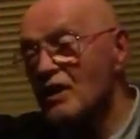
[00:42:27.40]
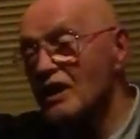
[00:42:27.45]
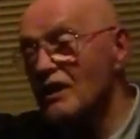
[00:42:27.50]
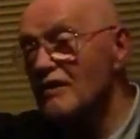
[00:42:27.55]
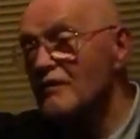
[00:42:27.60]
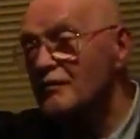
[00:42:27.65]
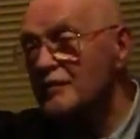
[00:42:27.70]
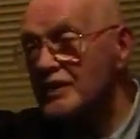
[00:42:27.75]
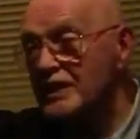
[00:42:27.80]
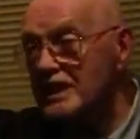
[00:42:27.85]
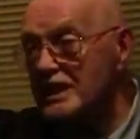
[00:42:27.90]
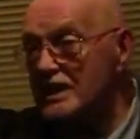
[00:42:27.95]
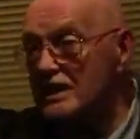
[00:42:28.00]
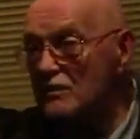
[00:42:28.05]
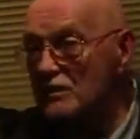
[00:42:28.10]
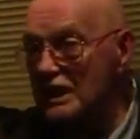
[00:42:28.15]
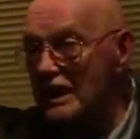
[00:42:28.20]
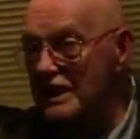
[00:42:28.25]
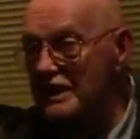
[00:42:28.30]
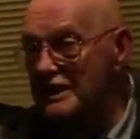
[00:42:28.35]
Well,
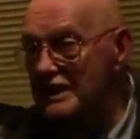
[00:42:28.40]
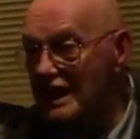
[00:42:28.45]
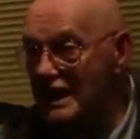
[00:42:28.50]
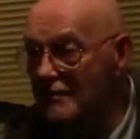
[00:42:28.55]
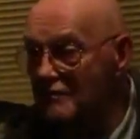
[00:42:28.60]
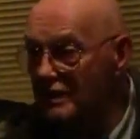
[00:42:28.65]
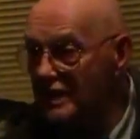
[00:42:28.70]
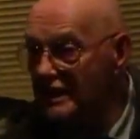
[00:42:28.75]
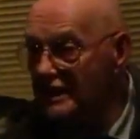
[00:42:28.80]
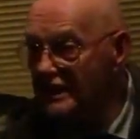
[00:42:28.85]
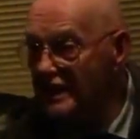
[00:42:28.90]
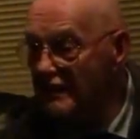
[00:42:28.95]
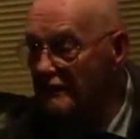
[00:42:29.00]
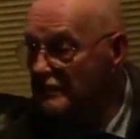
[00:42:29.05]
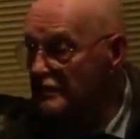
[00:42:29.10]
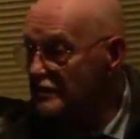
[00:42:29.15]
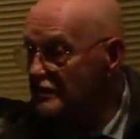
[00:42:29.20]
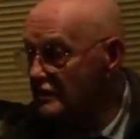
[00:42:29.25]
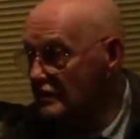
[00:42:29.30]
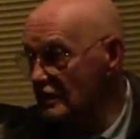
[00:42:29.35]
he came
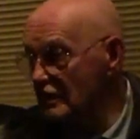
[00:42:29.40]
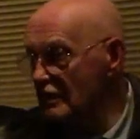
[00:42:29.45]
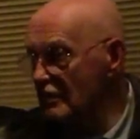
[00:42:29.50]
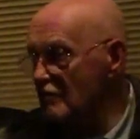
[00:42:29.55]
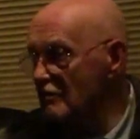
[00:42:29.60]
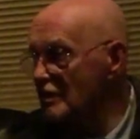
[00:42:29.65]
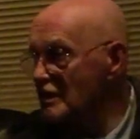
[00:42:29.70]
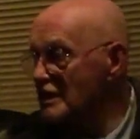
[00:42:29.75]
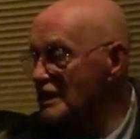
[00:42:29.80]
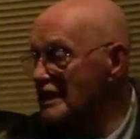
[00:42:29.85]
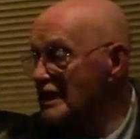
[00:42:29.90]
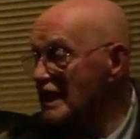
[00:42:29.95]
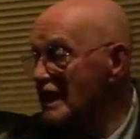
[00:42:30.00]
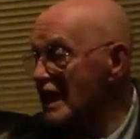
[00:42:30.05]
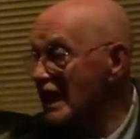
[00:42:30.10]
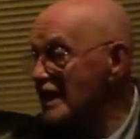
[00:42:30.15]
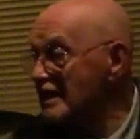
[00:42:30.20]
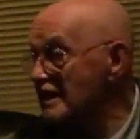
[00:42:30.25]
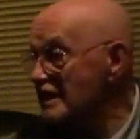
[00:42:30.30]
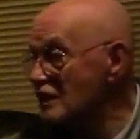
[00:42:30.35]
into the club,
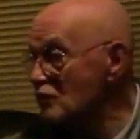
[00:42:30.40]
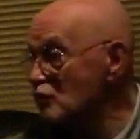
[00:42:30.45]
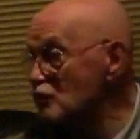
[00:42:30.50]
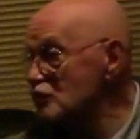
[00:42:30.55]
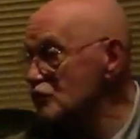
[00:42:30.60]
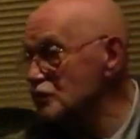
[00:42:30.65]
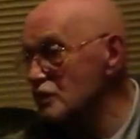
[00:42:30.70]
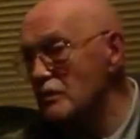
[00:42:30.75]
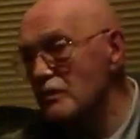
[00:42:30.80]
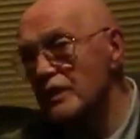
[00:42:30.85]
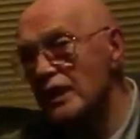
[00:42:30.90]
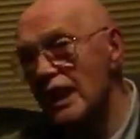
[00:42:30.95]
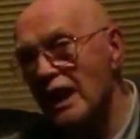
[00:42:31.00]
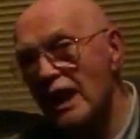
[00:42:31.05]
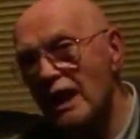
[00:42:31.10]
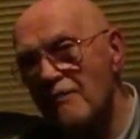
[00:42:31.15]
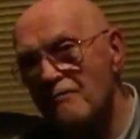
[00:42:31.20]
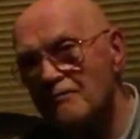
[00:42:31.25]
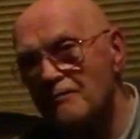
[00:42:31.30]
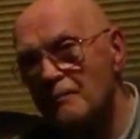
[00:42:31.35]
and he was
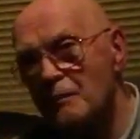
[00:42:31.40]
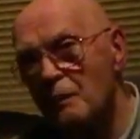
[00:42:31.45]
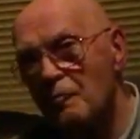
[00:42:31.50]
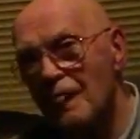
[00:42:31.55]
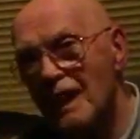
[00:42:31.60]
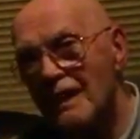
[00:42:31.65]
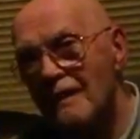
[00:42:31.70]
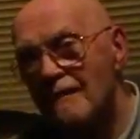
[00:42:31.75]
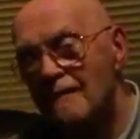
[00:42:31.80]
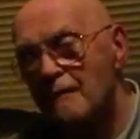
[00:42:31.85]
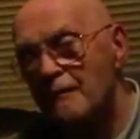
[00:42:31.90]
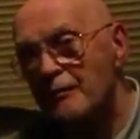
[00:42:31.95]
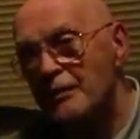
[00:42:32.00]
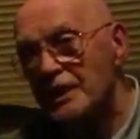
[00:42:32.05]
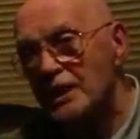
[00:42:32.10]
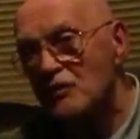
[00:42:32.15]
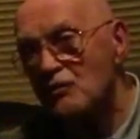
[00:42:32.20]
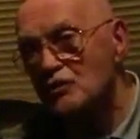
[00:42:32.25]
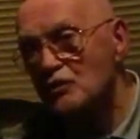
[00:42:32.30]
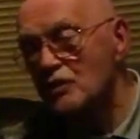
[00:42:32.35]
doing
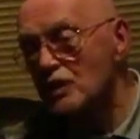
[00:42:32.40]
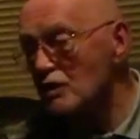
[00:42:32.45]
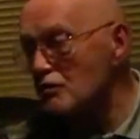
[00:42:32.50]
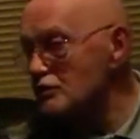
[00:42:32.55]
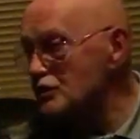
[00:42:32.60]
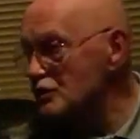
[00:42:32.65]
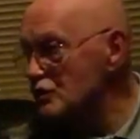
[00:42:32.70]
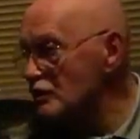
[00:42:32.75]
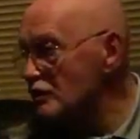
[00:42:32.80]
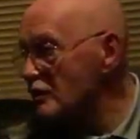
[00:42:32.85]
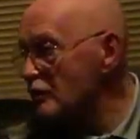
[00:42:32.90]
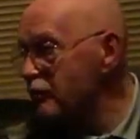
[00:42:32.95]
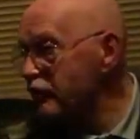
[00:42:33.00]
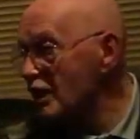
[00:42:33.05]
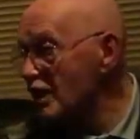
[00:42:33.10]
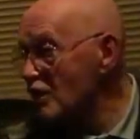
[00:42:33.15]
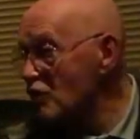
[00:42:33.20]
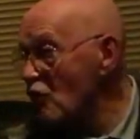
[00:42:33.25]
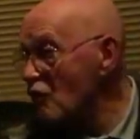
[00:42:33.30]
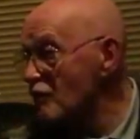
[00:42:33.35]
he was doing a
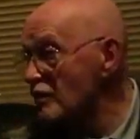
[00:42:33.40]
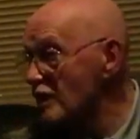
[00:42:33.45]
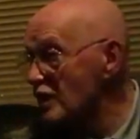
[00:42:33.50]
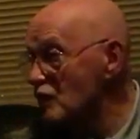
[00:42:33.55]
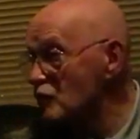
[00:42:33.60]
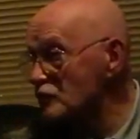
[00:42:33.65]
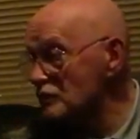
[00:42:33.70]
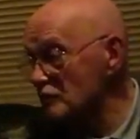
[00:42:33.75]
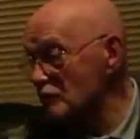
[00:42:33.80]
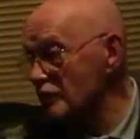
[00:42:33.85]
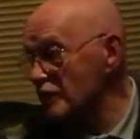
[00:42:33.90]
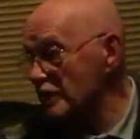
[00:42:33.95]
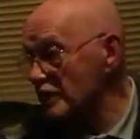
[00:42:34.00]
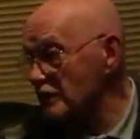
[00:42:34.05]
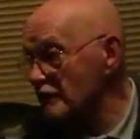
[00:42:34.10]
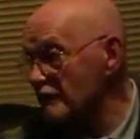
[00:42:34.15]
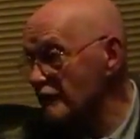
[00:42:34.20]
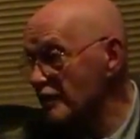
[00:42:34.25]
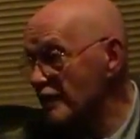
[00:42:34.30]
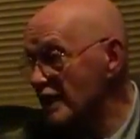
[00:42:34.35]
play over there, would you
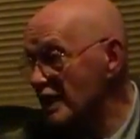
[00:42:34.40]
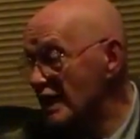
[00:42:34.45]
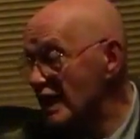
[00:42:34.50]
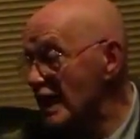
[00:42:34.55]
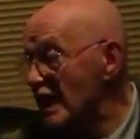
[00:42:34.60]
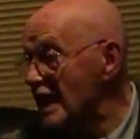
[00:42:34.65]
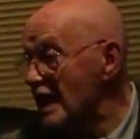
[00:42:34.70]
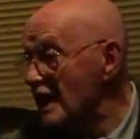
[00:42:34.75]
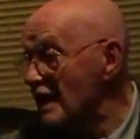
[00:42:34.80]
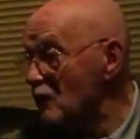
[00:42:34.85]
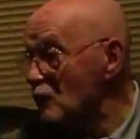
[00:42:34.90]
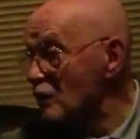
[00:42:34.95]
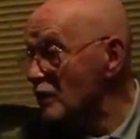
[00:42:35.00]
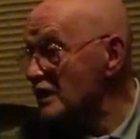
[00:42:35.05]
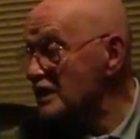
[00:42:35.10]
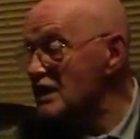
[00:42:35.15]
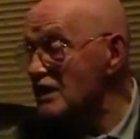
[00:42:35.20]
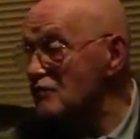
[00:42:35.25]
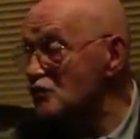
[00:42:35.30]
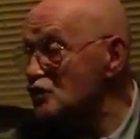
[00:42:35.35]
believe, where
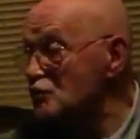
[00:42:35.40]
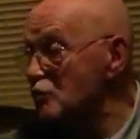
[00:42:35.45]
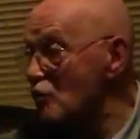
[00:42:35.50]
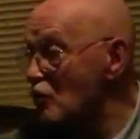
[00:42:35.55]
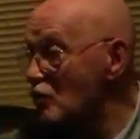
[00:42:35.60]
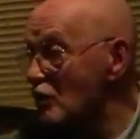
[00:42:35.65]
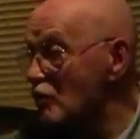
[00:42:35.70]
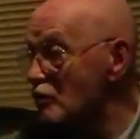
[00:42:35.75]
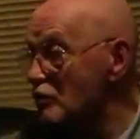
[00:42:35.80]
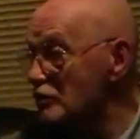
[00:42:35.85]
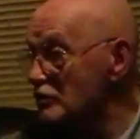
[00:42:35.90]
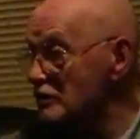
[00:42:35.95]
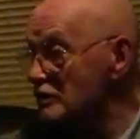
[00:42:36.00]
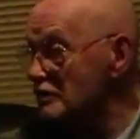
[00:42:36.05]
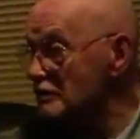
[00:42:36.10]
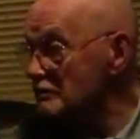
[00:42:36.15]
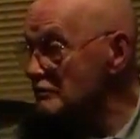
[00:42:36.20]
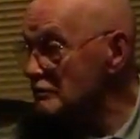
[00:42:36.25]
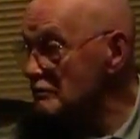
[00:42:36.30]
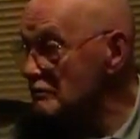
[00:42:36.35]
he never spoke a
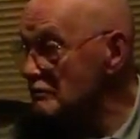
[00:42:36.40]
word.